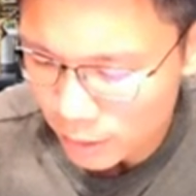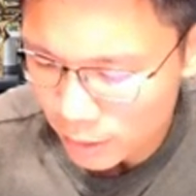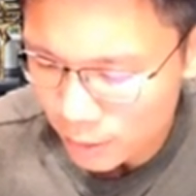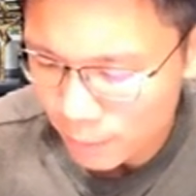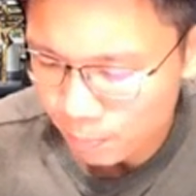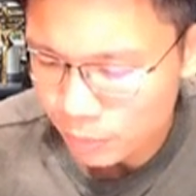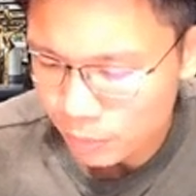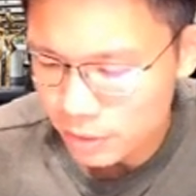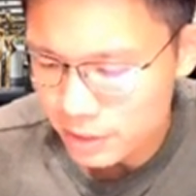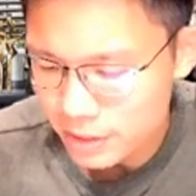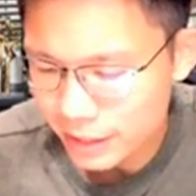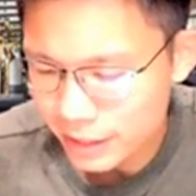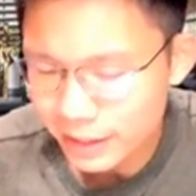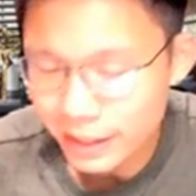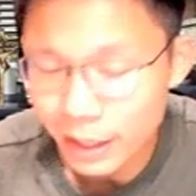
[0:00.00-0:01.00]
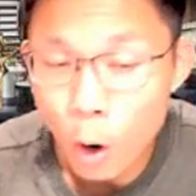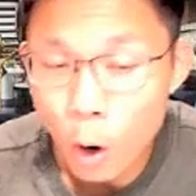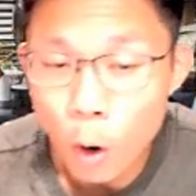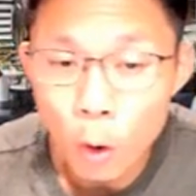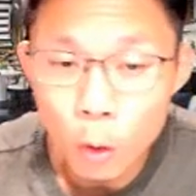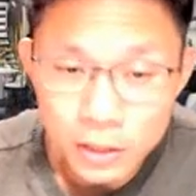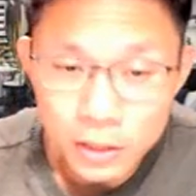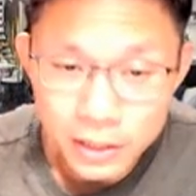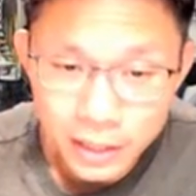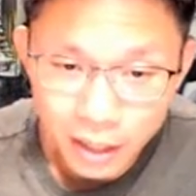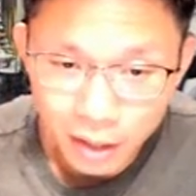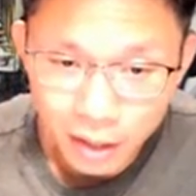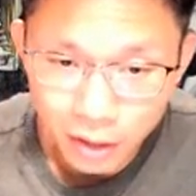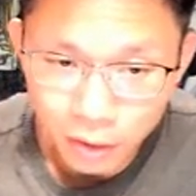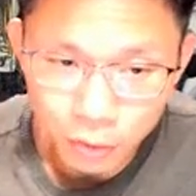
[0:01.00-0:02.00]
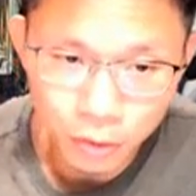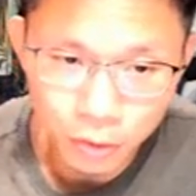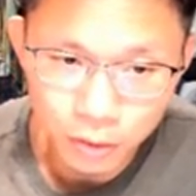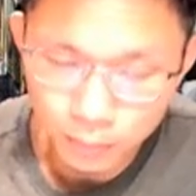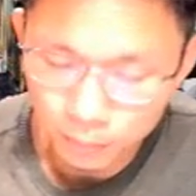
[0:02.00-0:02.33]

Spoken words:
I'm not saying that all OCR are good.